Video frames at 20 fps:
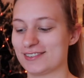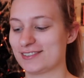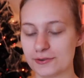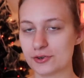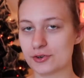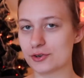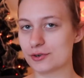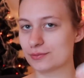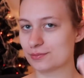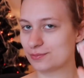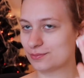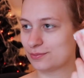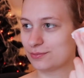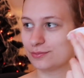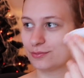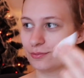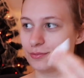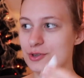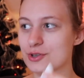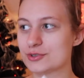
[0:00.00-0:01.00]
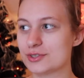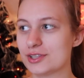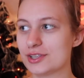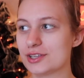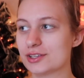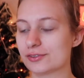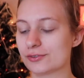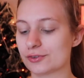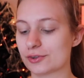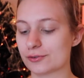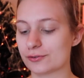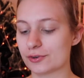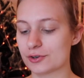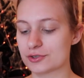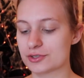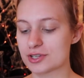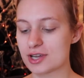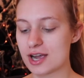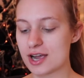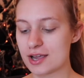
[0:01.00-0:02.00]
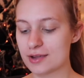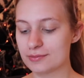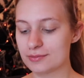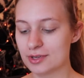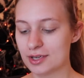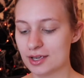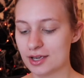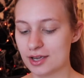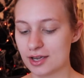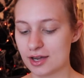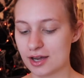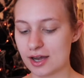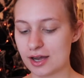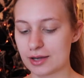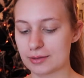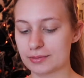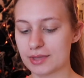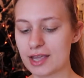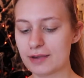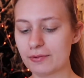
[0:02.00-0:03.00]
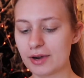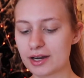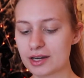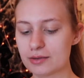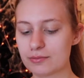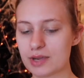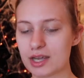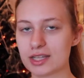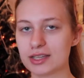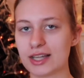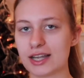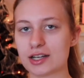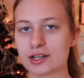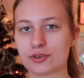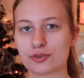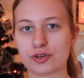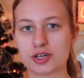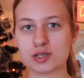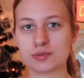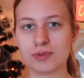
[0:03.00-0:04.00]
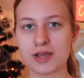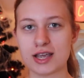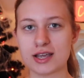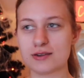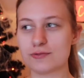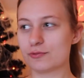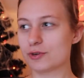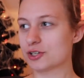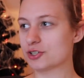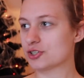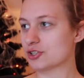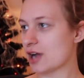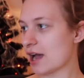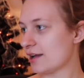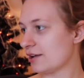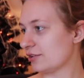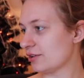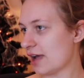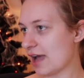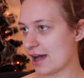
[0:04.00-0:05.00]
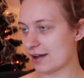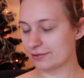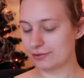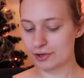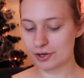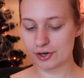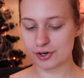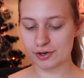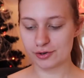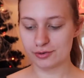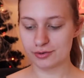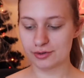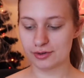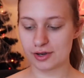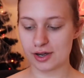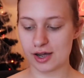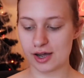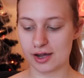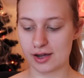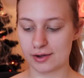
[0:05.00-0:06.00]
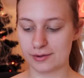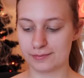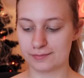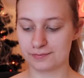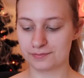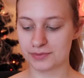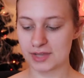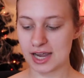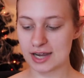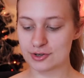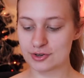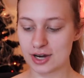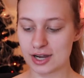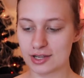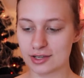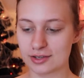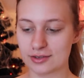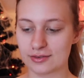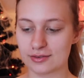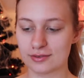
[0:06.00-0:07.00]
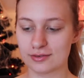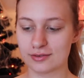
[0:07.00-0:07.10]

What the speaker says: If you're using these for the first time, they recommend like grease paint, which I don't have here. I tried